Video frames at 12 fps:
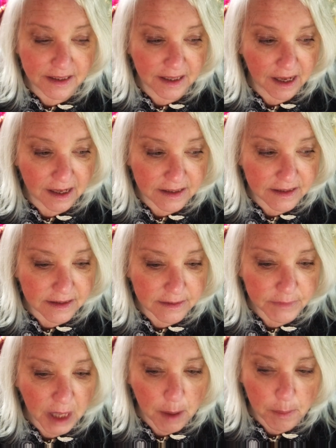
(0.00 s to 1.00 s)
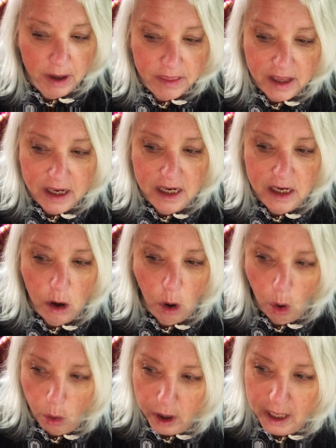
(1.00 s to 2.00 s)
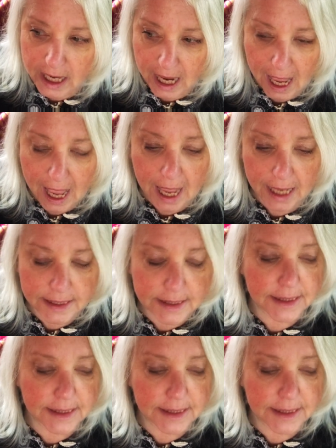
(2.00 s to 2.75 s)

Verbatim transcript: And by then he already had